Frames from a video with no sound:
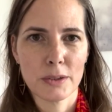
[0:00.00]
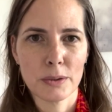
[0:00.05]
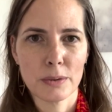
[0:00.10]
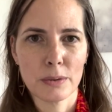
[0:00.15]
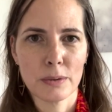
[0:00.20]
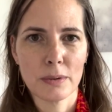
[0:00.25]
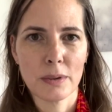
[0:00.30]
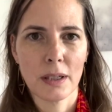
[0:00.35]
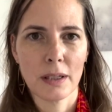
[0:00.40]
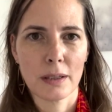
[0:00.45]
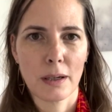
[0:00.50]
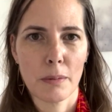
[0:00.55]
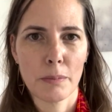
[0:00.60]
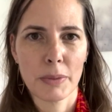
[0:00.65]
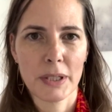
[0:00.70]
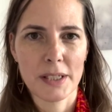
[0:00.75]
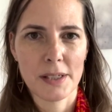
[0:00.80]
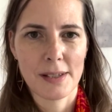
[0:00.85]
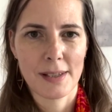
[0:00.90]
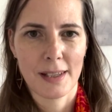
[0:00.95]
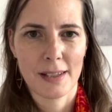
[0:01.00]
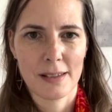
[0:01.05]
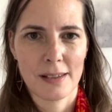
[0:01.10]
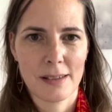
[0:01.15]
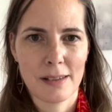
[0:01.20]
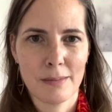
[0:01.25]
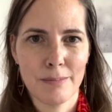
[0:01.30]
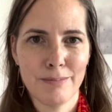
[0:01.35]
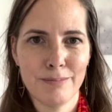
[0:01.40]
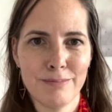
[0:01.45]
to accomplish
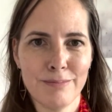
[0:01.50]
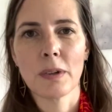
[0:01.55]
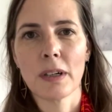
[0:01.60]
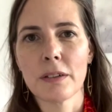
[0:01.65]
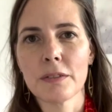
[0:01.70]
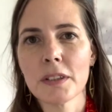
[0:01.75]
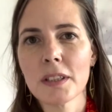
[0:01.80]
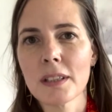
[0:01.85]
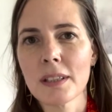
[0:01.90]
this. One of the